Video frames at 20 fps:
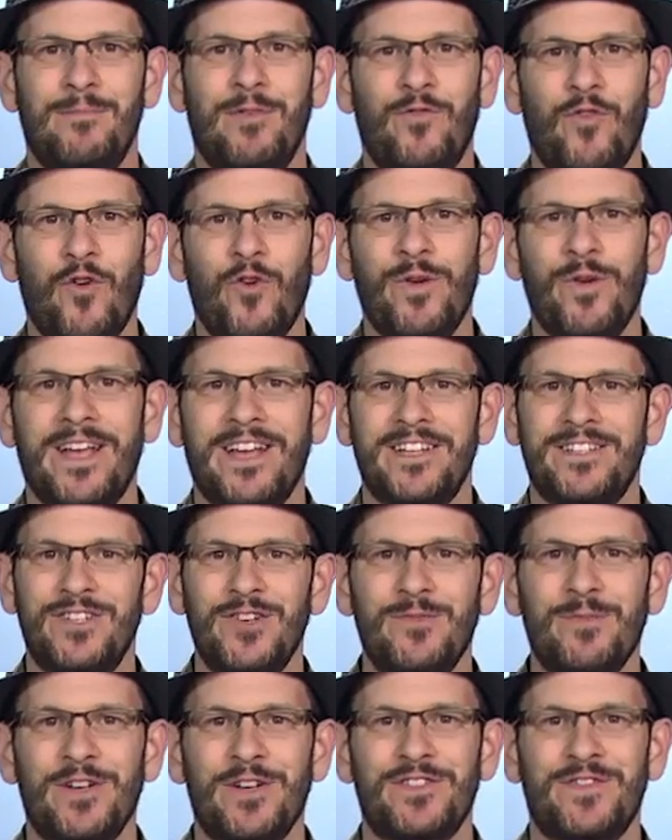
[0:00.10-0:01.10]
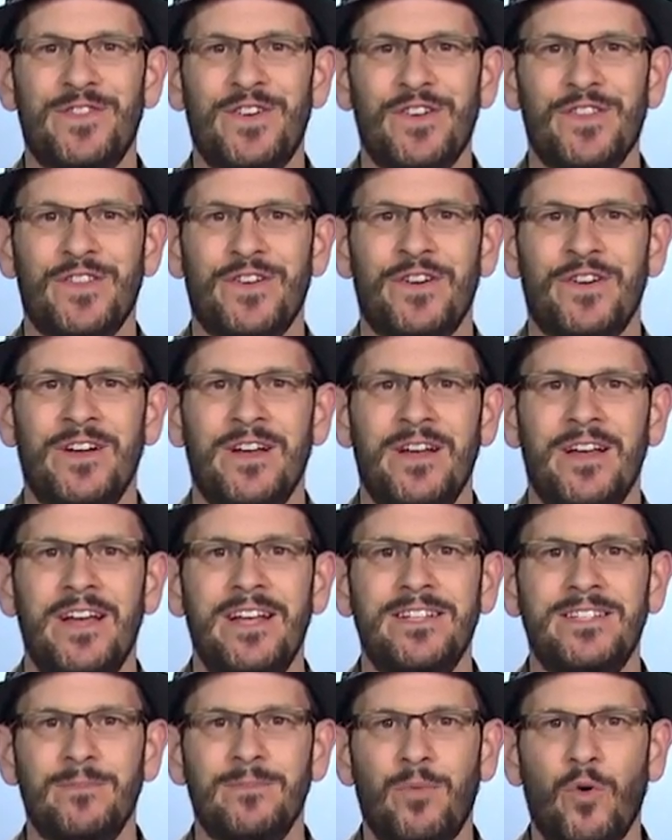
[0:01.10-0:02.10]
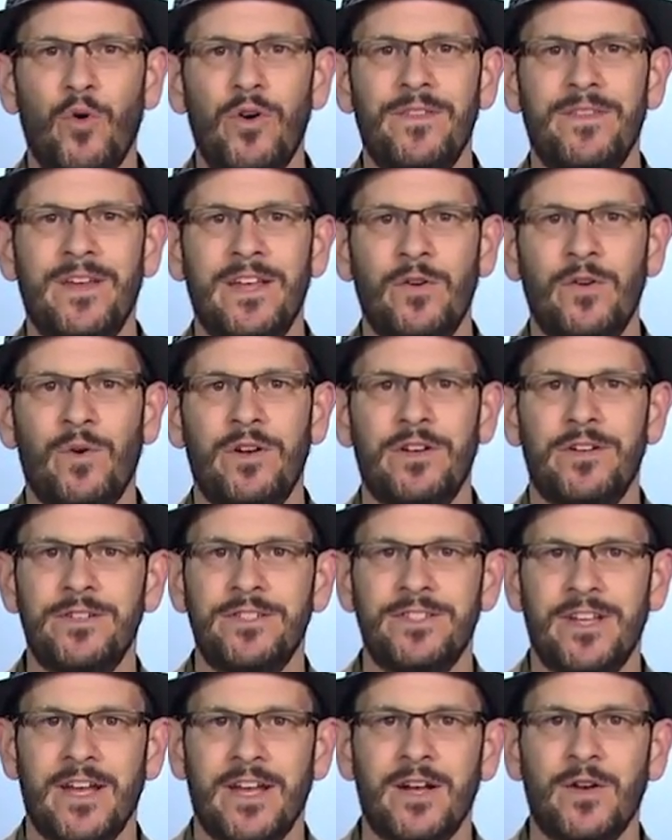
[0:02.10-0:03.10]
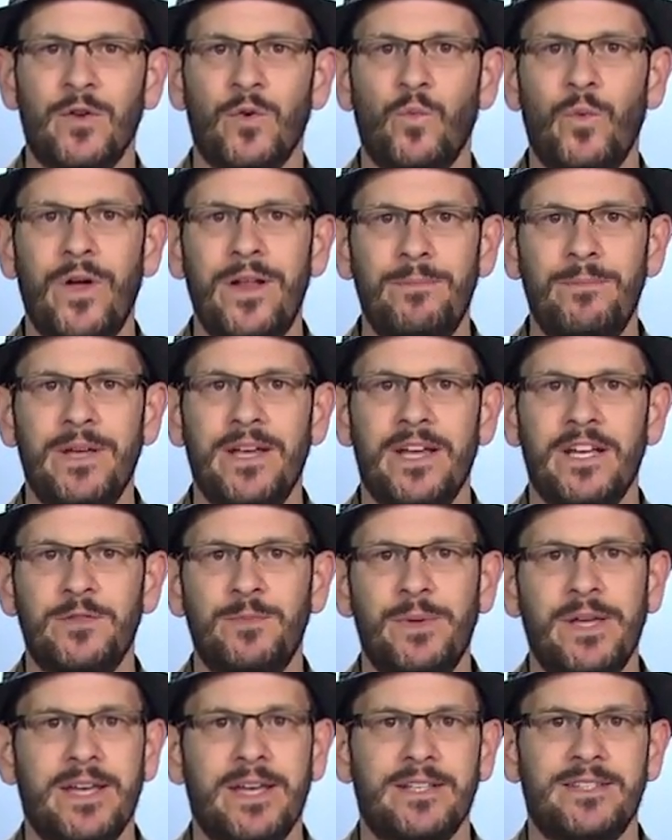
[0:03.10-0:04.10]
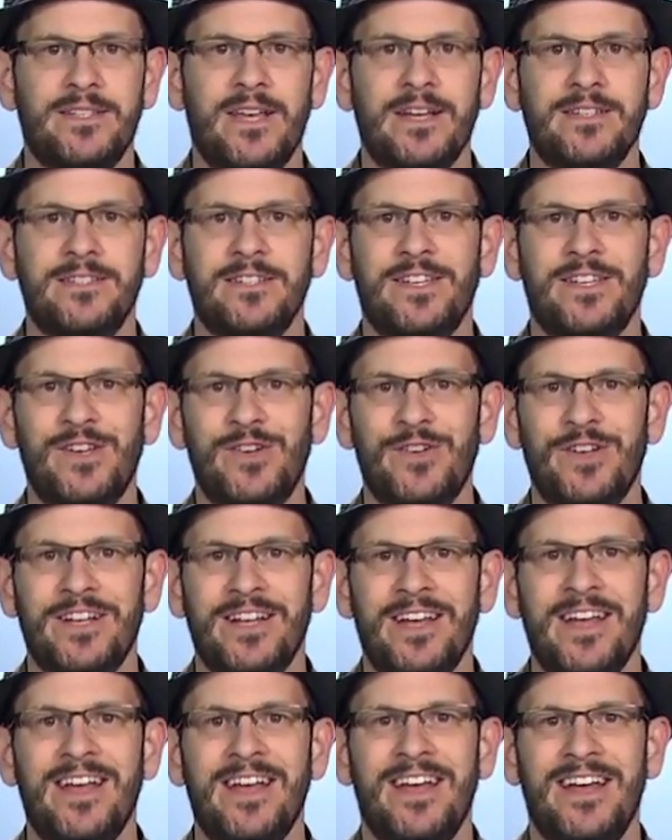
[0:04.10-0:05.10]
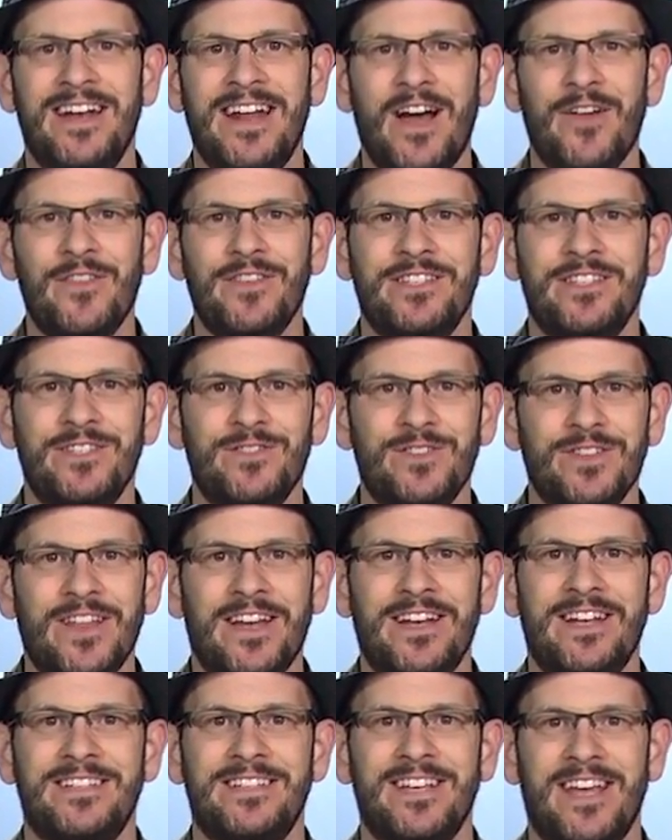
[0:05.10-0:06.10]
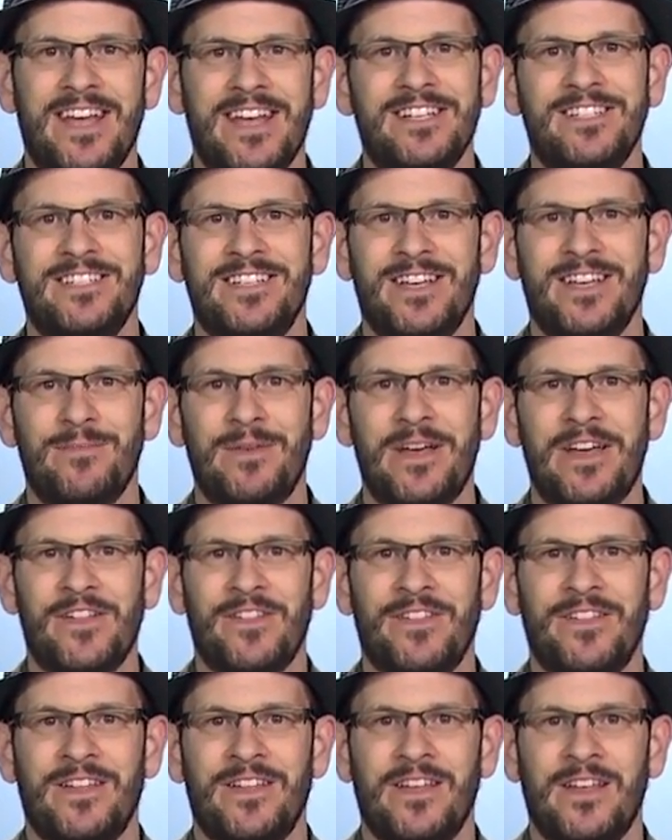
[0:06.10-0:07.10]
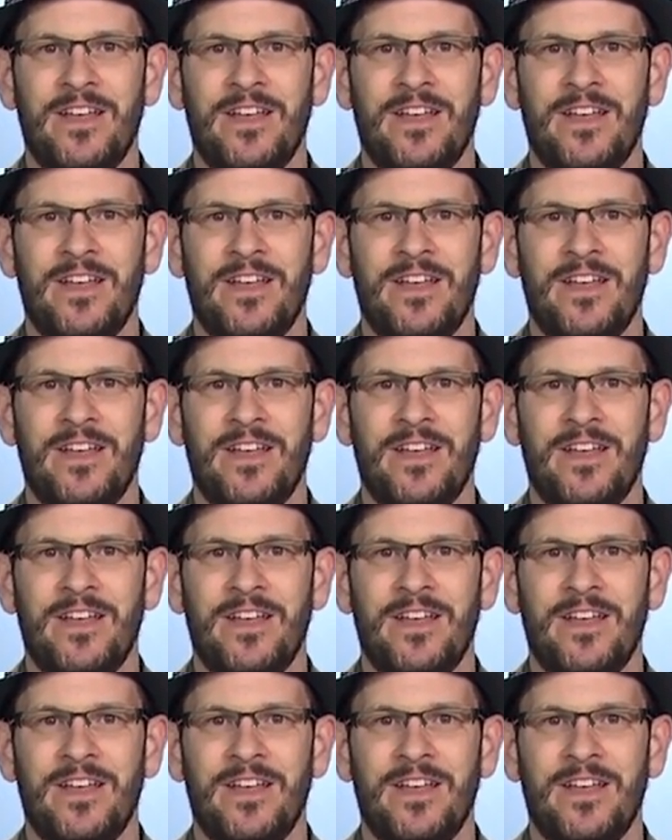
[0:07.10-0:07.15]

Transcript: Before we get too much further, it's important that you understand when PHP gets executed and how this is related to HTML.